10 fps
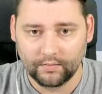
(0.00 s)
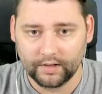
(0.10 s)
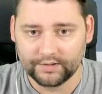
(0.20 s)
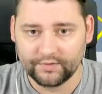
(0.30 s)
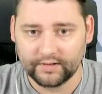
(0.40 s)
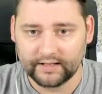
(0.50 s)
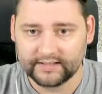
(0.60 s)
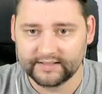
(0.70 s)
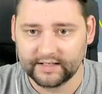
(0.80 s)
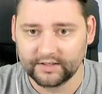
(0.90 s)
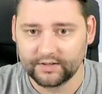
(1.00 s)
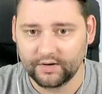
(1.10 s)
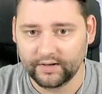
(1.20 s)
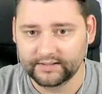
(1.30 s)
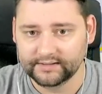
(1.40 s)
All right, try and get this in,
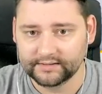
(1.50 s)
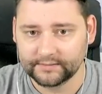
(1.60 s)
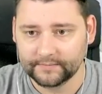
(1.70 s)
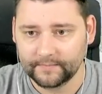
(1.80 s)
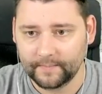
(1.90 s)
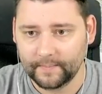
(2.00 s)
nice.